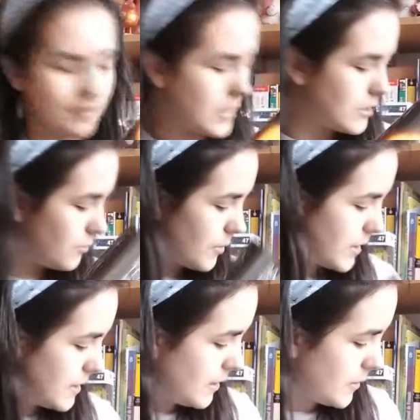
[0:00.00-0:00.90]
as you may
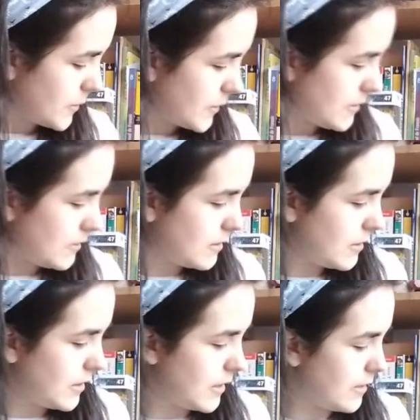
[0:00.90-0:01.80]
see
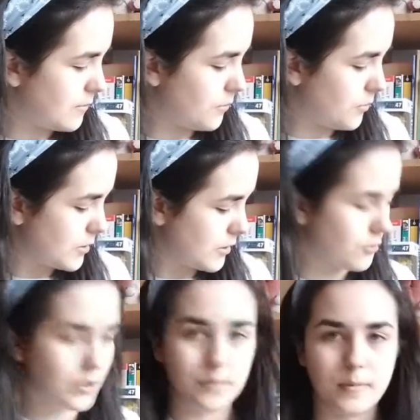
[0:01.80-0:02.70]
here, books are
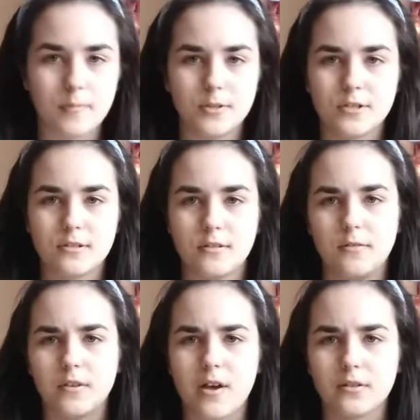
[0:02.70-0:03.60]
usually published,
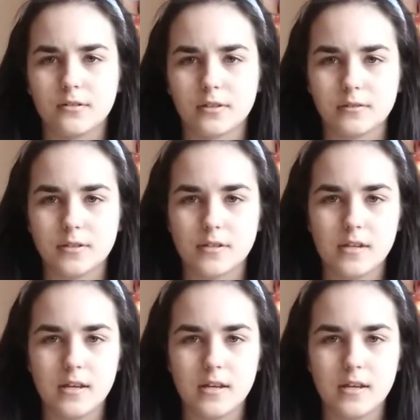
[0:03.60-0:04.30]
even hardcovers,